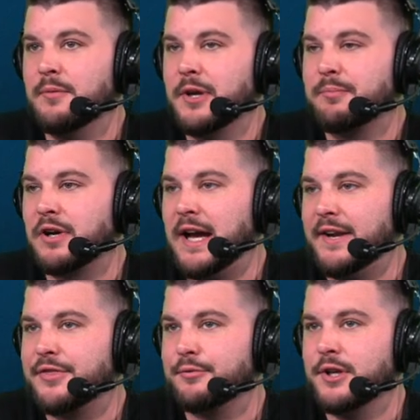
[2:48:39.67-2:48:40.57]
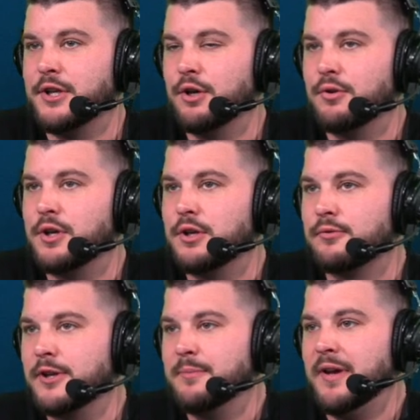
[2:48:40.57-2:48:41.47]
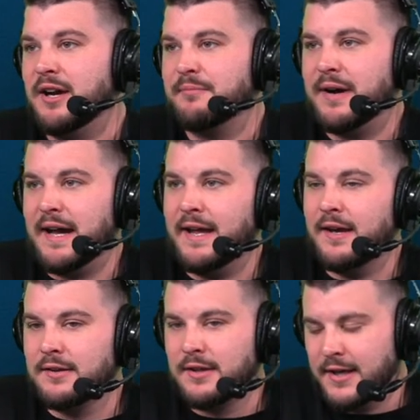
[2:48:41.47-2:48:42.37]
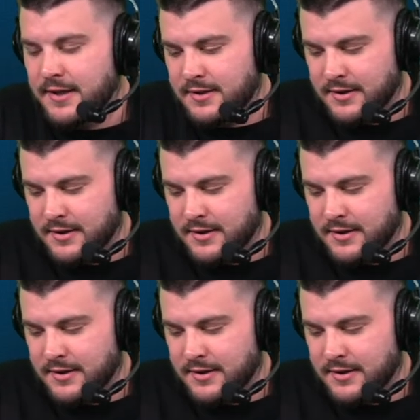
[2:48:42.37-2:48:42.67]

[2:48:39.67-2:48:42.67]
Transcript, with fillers: McBride, three, no good. Rebound by Atlanta,